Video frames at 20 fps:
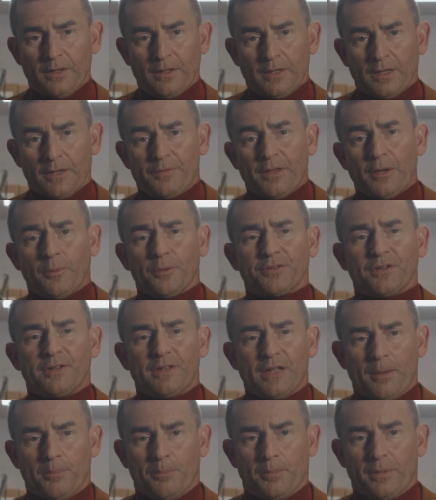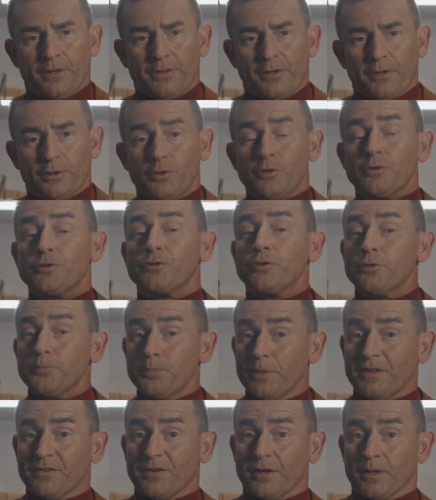If there was a number that you
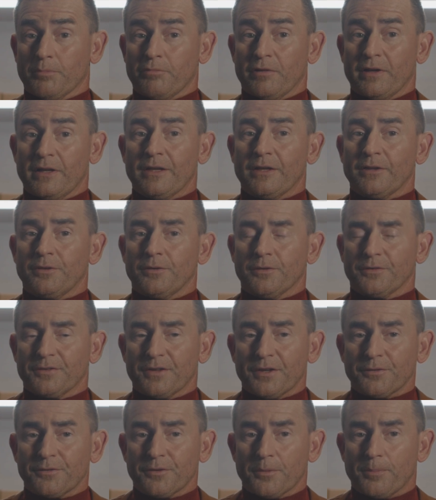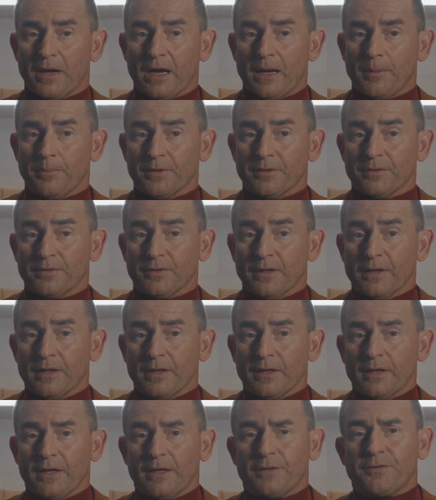should be celebrating in your sales department,
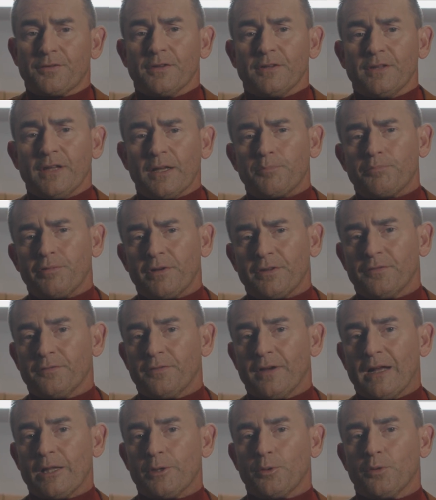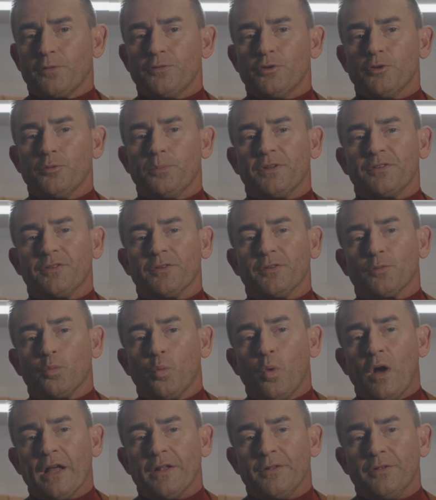it's the net present value of new business
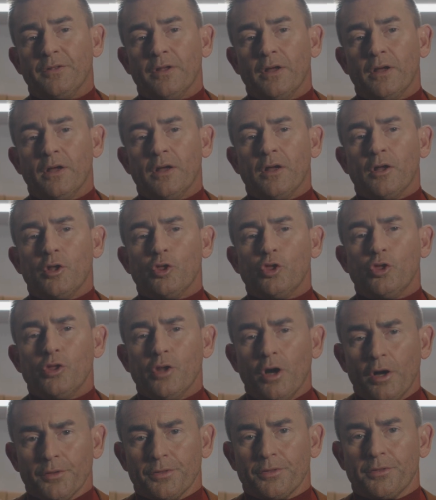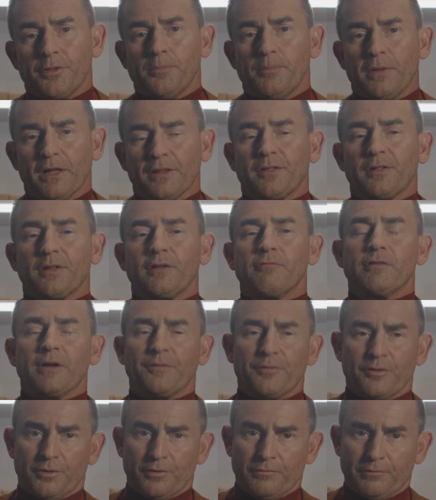won, not the monthly
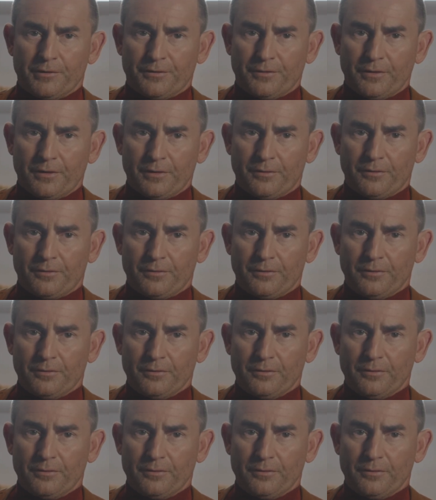revenue receipts.